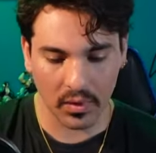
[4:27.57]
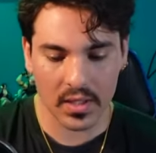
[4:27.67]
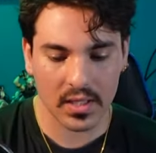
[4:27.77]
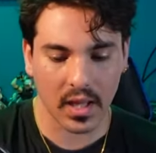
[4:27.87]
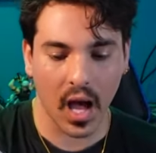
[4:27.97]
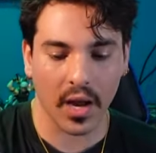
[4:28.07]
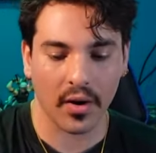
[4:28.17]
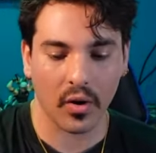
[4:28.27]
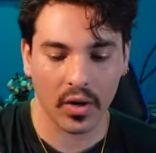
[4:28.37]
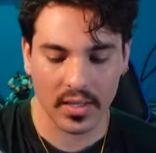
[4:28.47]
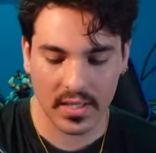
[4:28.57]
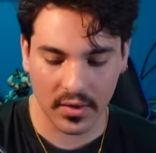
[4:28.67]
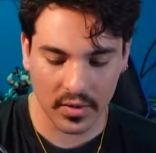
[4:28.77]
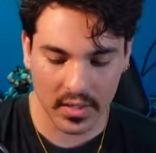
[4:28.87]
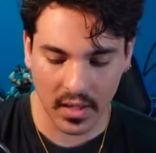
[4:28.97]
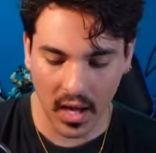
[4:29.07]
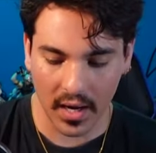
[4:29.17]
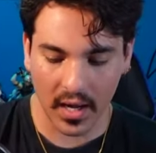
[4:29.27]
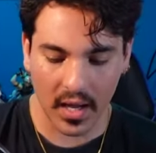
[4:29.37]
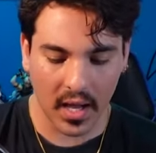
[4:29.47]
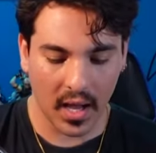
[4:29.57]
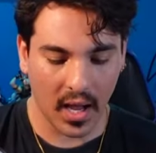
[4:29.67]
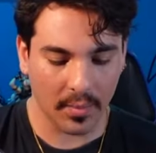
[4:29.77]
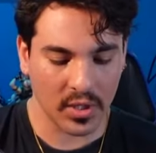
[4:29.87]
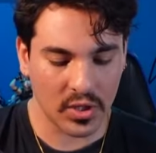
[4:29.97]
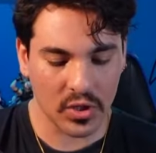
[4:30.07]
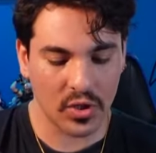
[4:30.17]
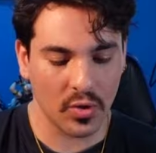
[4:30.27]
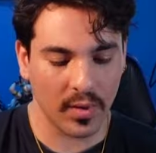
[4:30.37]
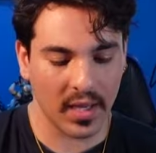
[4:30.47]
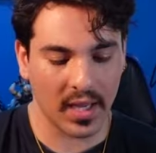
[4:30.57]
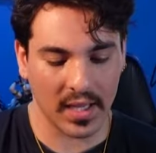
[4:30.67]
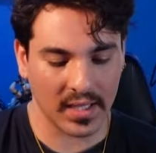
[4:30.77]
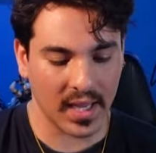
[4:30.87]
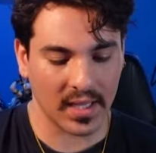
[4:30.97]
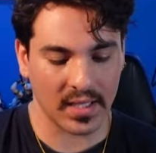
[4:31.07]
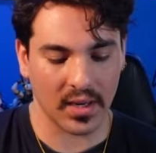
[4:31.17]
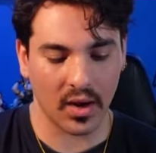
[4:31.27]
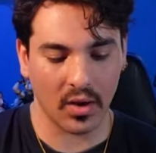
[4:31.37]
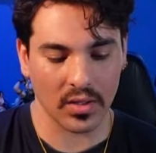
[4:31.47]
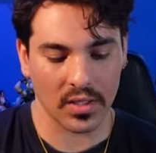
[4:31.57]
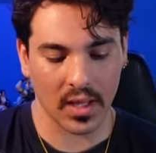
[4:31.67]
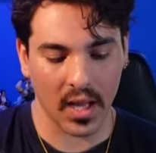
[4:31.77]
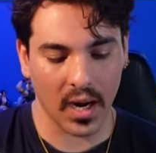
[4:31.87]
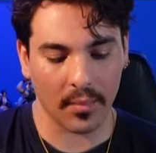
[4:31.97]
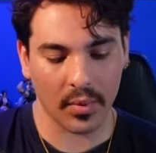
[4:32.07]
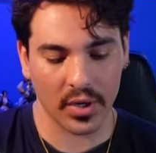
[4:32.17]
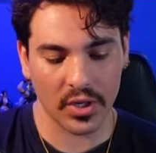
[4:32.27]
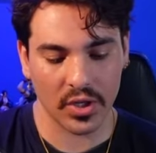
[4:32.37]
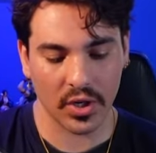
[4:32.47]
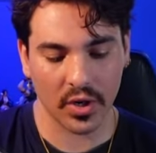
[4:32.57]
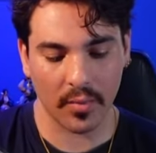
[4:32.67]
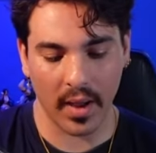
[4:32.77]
slot or a secret slot. I'm assuming it takes an alt slot. I'm pretty sure no